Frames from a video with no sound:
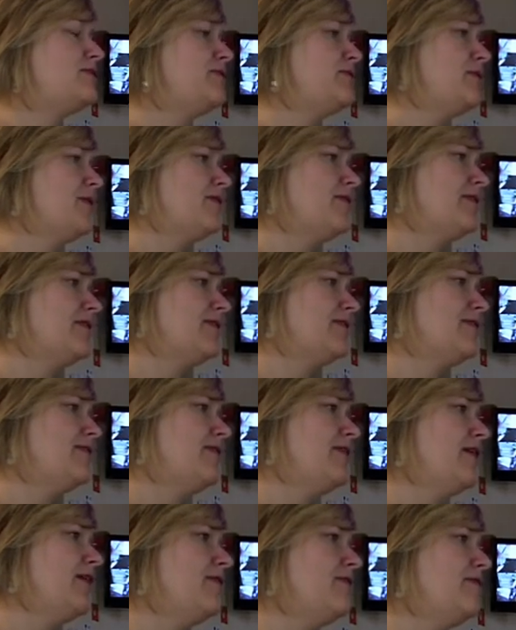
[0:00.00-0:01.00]
I think you
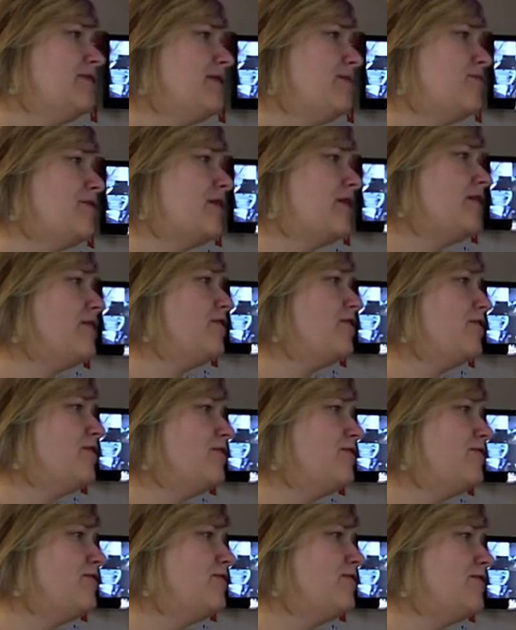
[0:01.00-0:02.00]
know they're bringing a lot
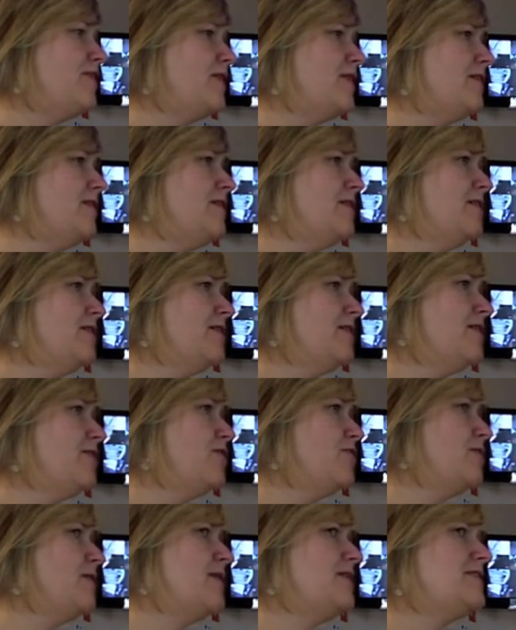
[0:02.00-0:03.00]
of uh, a lot
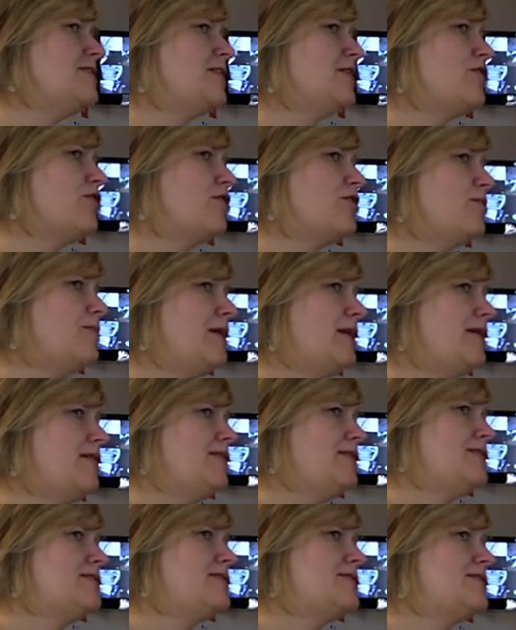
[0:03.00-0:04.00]
of money to the economy.